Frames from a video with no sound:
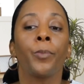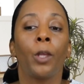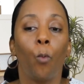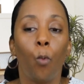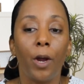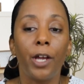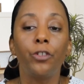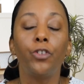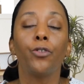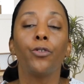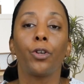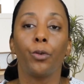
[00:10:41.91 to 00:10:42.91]
when
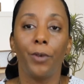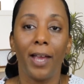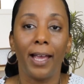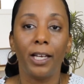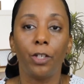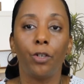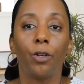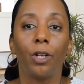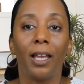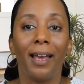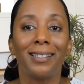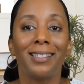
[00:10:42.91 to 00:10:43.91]
you're creating your
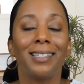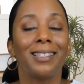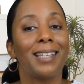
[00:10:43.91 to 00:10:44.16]
lessons